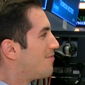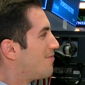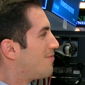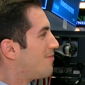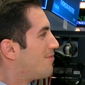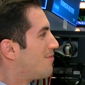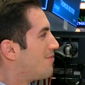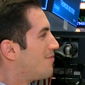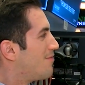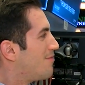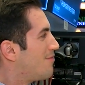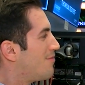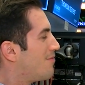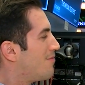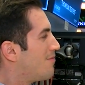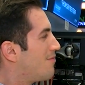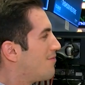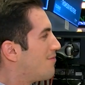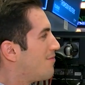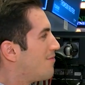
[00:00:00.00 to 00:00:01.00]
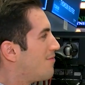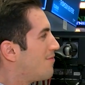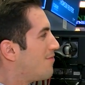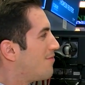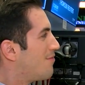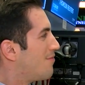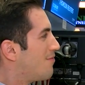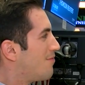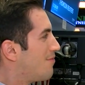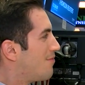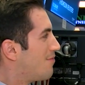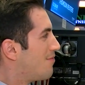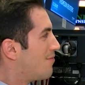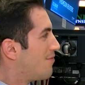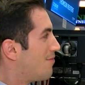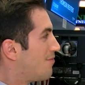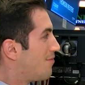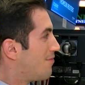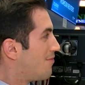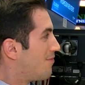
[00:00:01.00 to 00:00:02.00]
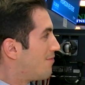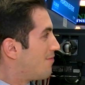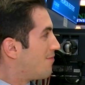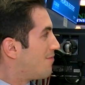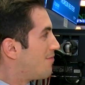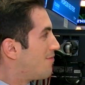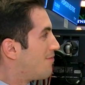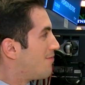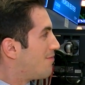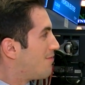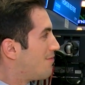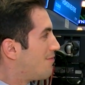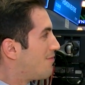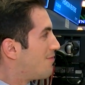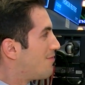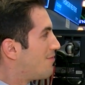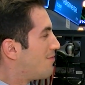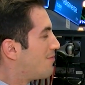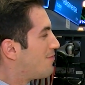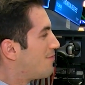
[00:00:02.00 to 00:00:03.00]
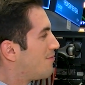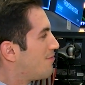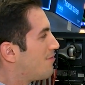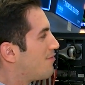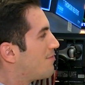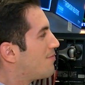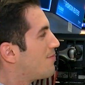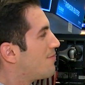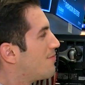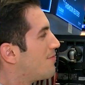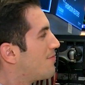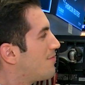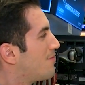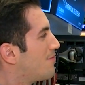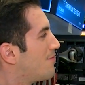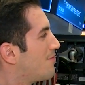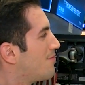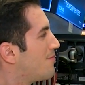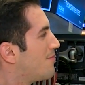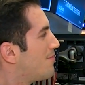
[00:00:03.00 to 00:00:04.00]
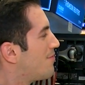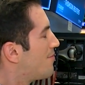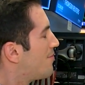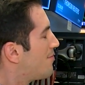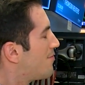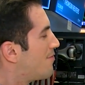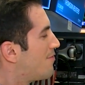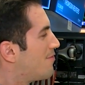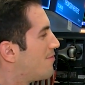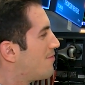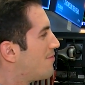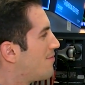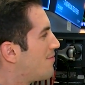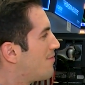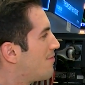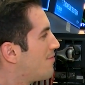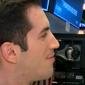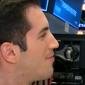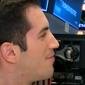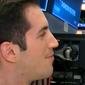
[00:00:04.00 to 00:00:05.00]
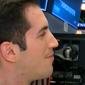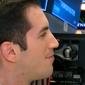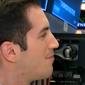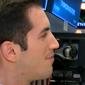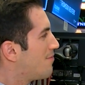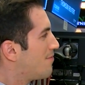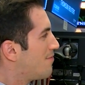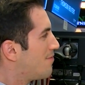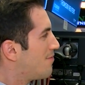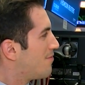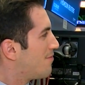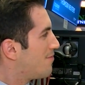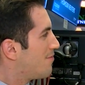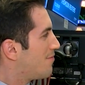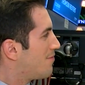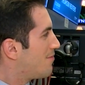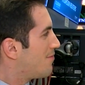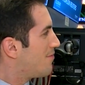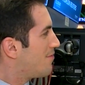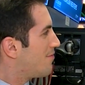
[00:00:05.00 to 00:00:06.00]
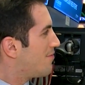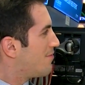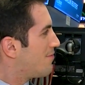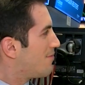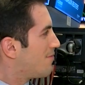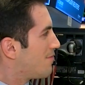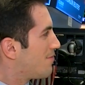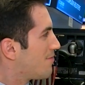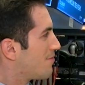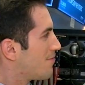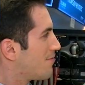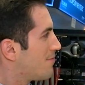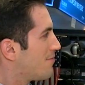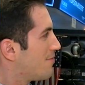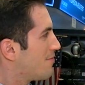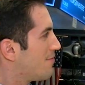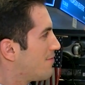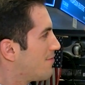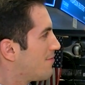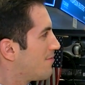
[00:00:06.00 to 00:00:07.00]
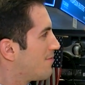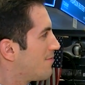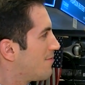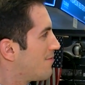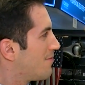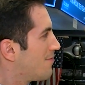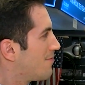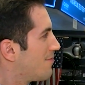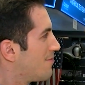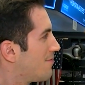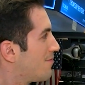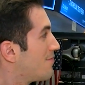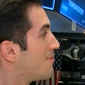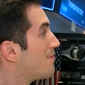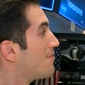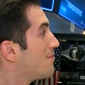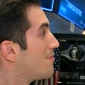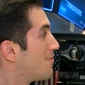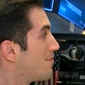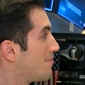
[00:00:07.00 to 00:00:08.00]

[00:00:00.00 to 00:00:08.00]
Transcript: No words are spoken by the person on screen.